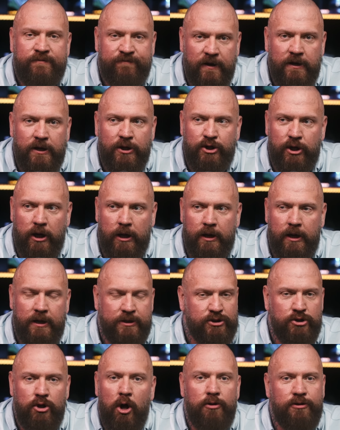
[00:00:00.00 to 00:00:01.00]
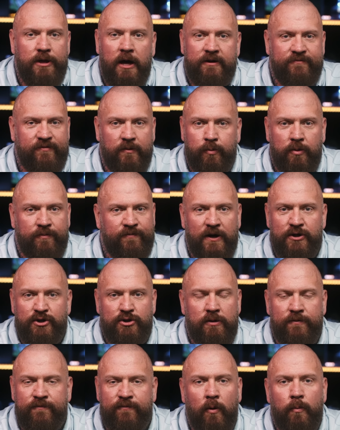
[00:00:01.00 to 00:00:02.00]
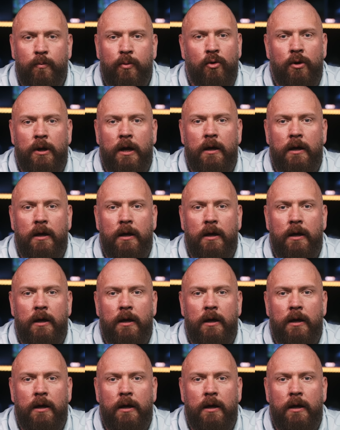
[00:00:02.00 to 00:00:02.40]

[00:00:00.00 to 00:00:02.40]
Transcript: finishing is not that of a professional footballer.